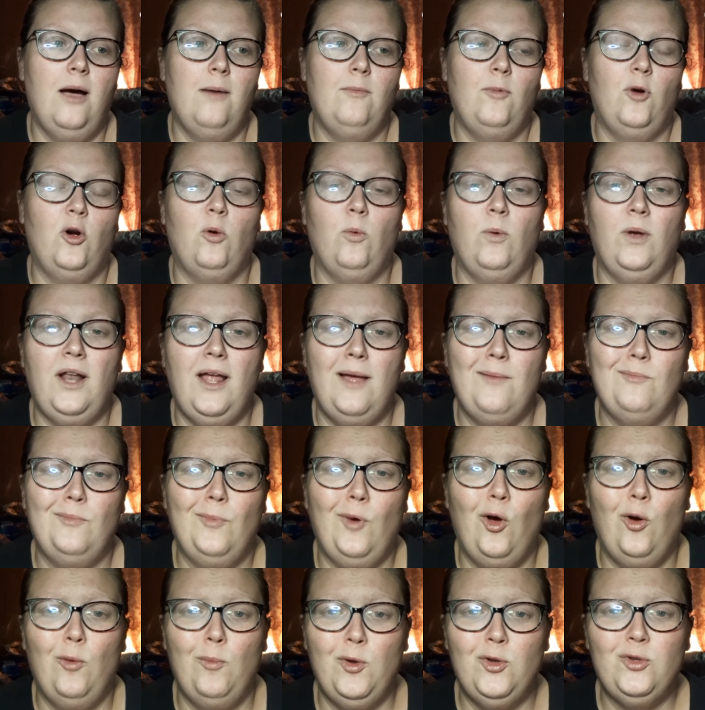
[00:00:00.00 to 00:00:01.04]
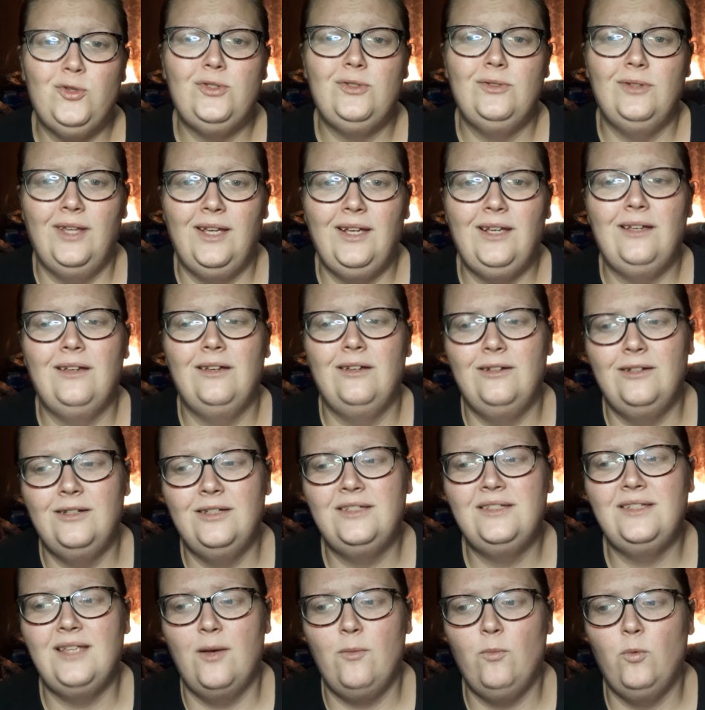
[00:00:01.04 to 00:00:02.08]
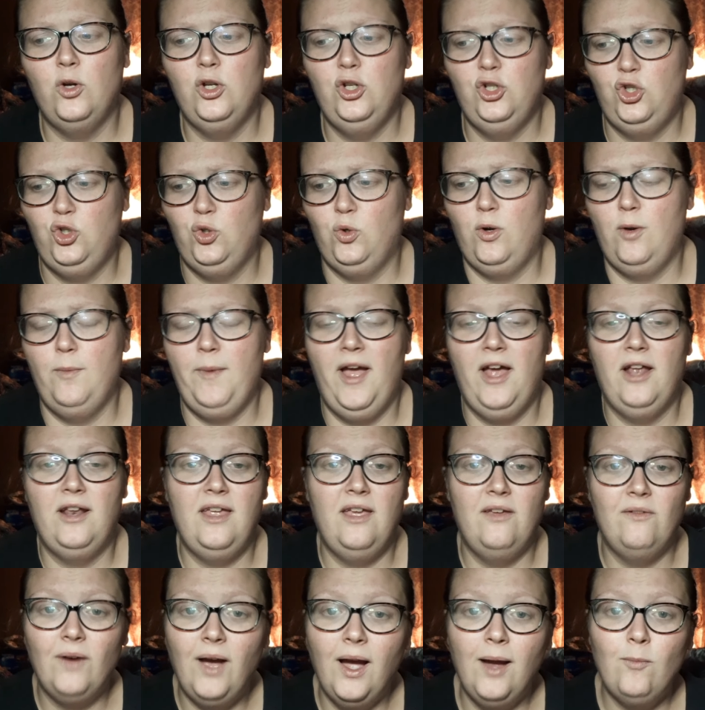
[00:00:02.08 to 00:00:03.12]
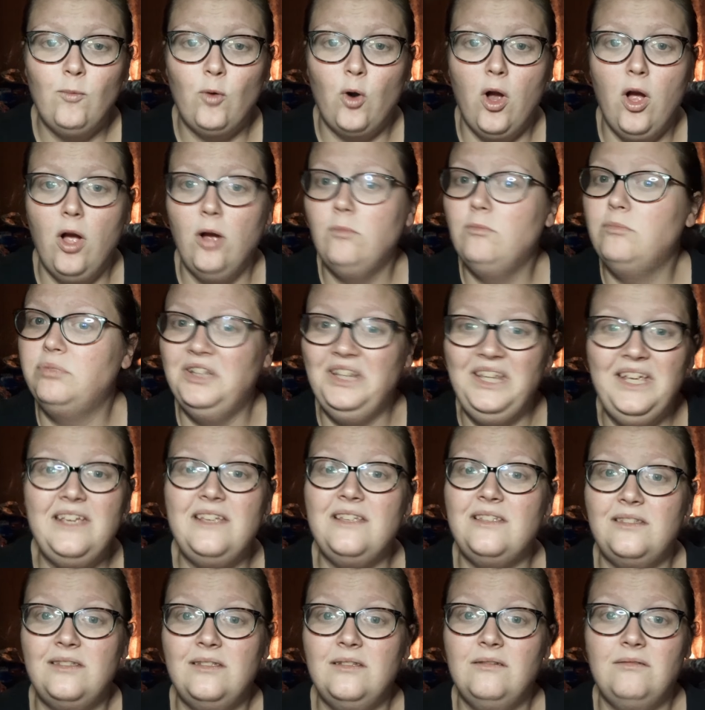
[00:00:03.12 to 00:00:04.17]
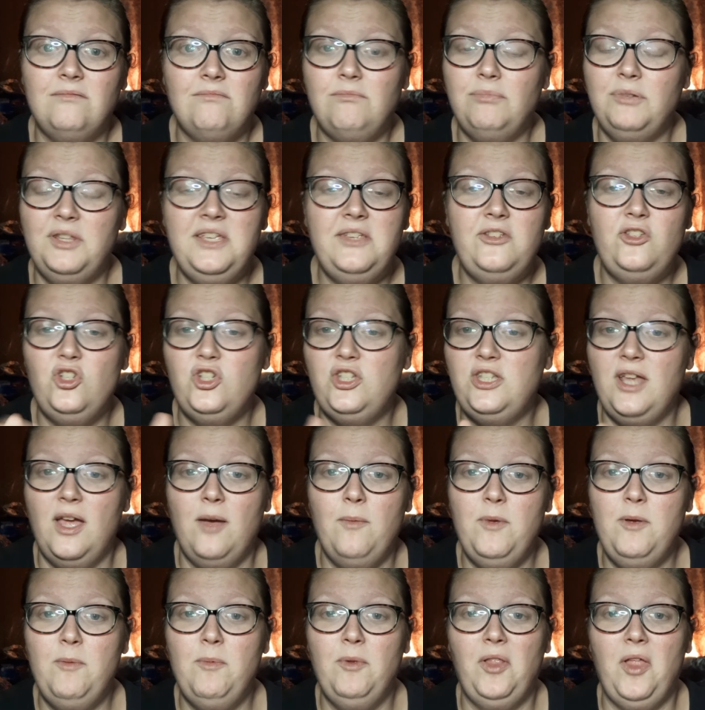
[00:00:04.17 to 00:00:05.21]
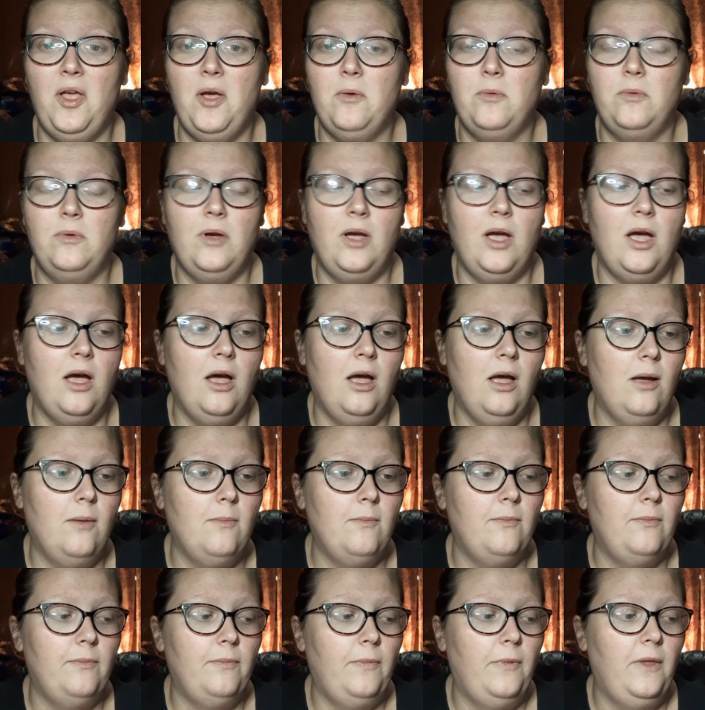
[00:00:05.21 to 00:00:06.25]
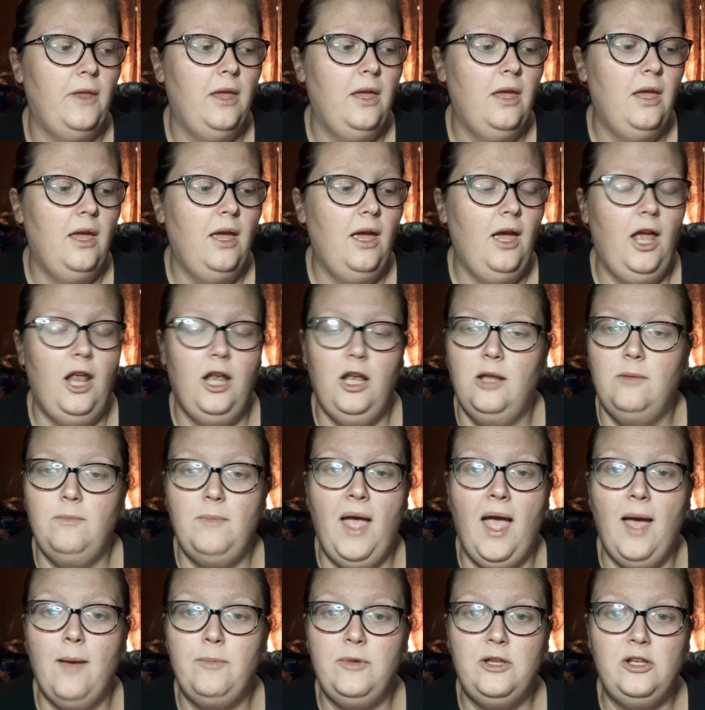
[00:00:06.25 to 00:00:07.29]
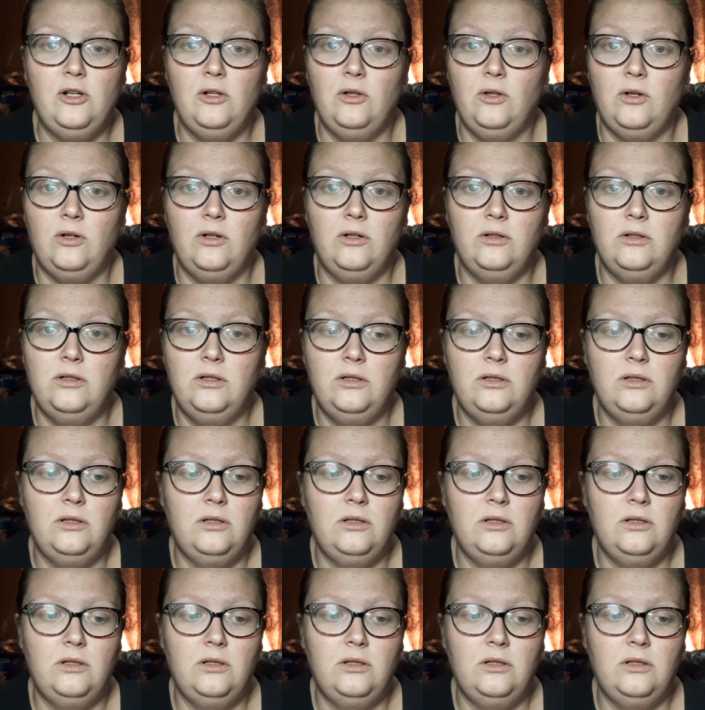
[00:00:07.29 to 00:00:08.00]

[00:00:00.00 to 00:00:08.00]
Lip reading: or what I'm almost like somewhat sure about. If I'm wrong, please just tell me below. And I'm happy to learn.